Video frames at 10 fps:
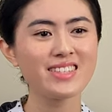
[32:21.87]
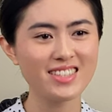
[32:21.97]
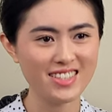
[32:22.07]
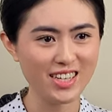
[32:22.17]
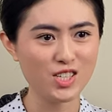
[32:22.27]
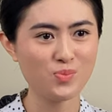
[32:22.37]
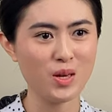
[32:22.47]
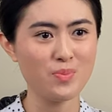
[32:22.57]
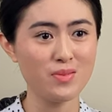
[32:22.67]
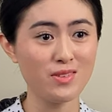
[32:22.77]
Such
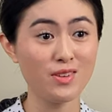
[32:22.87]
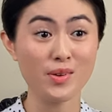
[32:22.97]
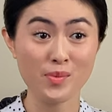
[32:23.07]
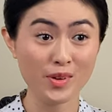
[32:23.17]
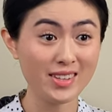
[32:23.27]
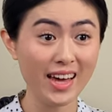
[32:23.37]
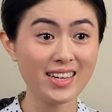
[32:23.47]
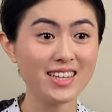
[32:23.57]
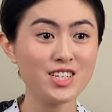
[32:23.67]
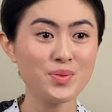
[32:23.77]
people are more
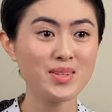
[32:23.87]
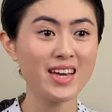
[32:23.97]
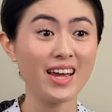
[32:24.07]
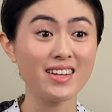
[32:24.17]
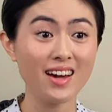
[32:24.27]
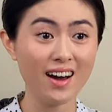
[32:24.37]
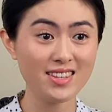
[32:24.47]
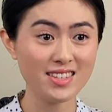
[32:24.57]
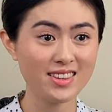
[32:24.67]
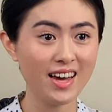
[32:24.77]
likely to attain
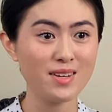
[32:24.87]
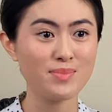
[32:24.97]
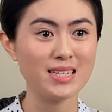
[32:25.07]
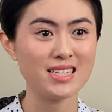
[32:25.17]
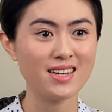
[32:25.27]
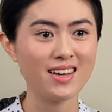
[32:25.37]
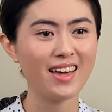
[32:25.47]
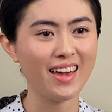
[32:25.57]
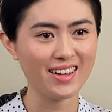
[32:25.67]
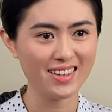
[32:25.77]
God's enlightenment
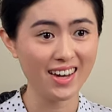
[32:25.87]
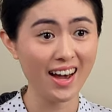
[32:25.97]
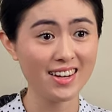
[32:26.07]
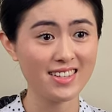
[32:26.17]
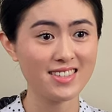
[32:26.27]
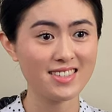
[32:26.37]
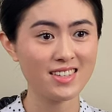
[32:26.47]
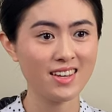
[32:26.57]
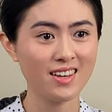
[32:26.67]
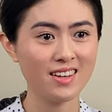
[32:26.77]
and guidance,
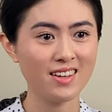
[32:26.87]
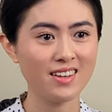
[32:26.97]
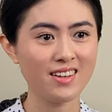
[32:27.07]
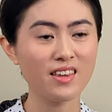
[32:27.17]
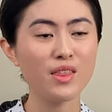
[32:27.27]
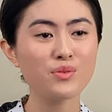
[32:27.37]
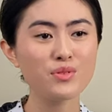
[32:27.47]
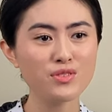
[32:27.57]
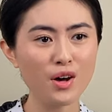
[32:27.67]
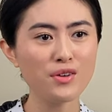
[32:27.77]
and their
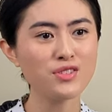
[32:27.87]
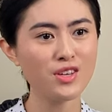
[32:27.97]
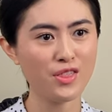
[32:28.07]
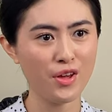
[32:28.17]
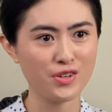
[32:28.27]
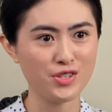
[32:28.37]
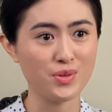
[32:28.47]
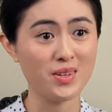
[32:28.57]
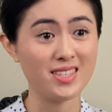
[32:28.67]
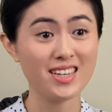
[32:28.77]
results in their
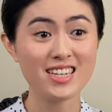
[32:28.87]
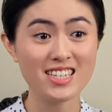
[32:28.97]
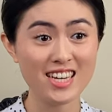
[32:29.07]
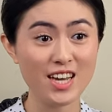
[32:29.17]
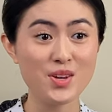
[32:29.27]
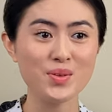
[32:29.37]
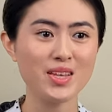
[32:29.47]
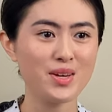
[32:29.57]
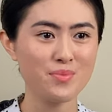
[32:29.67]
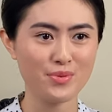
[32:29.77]
duties
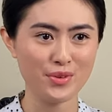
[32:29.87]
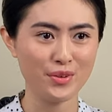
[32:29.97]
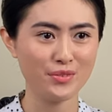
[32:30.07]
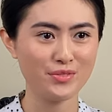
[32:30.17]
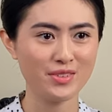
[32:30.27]
continually improve.